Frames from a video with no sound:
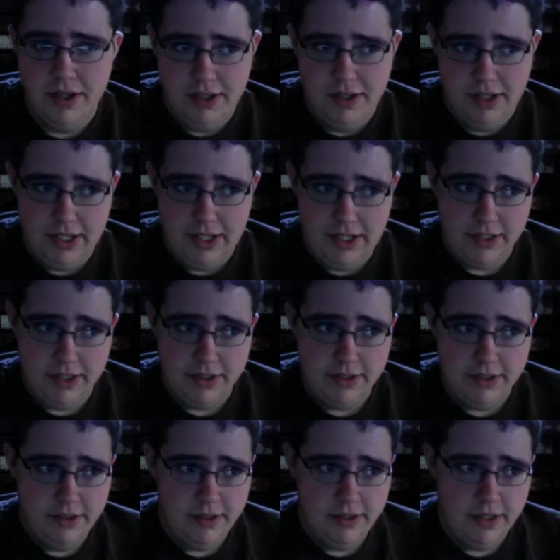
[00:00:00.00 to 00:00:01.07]
And
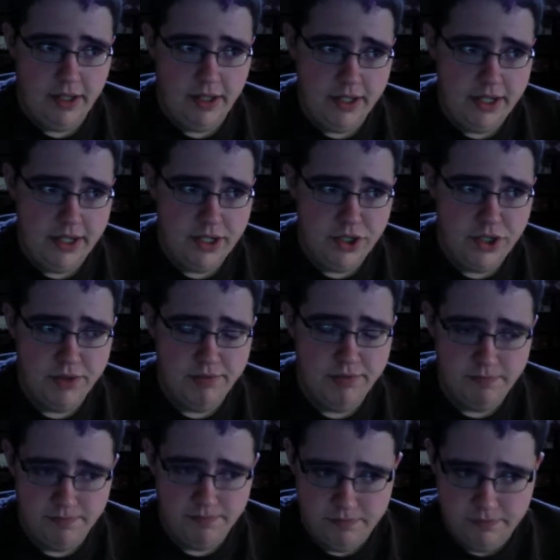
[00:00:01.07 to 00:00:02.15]
each
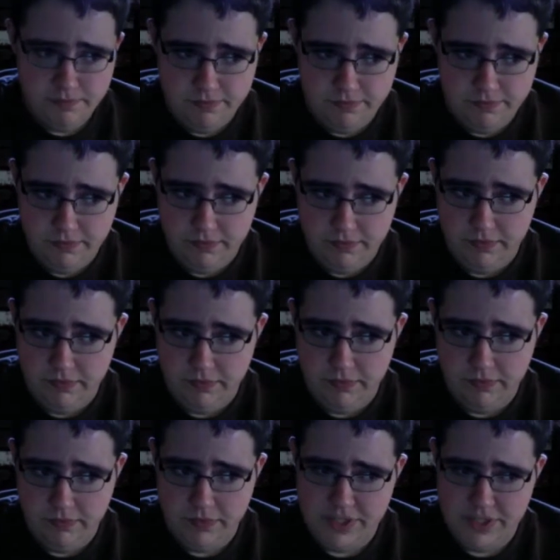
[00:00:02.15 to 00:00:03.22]

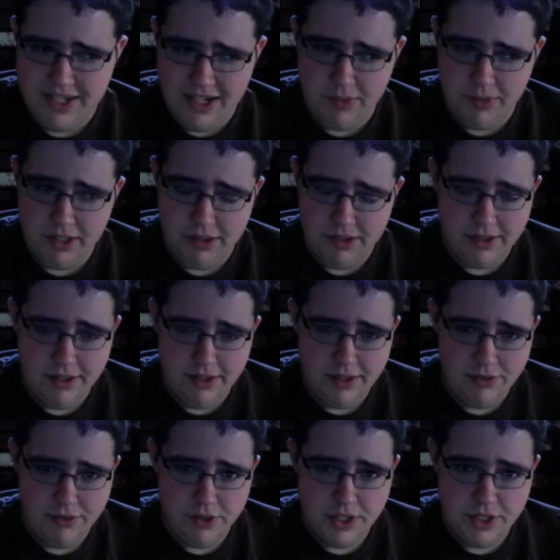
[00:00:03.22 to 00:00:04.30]
segment, like
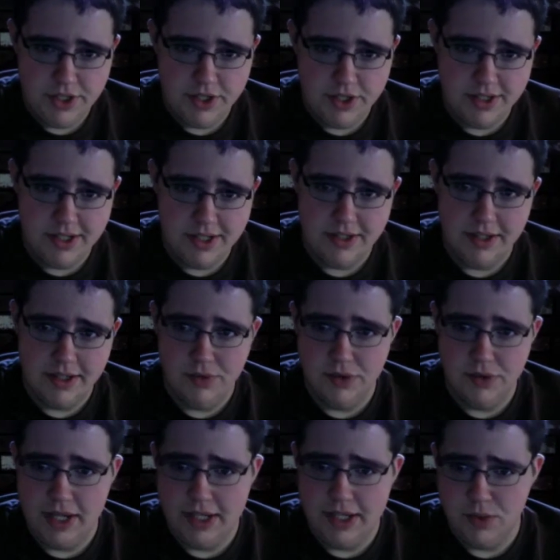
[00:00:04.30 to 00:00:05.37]
level, each of the 6 levels
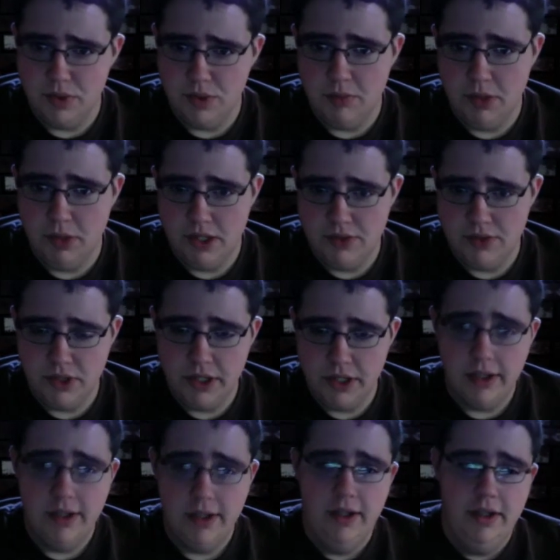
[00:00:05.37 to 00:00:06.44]
ends with a boss
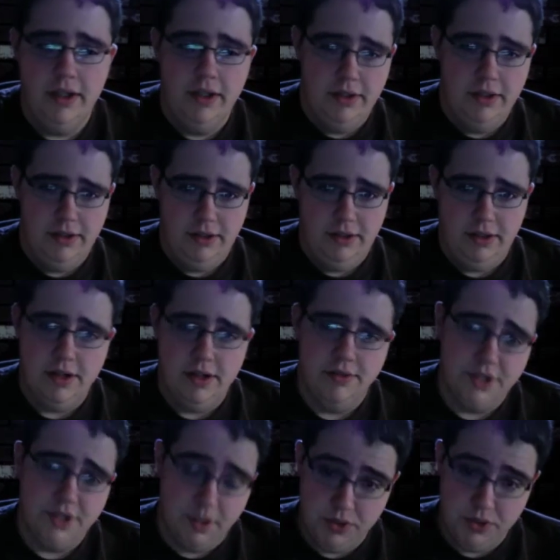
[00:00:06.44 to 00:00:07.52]
fight of
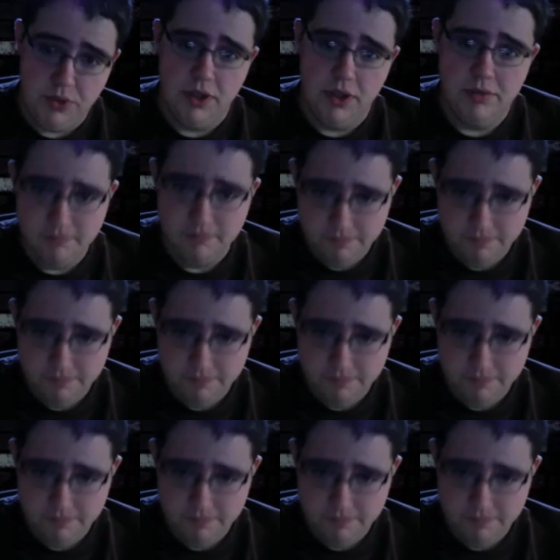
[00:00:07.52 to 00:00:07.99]
some sort.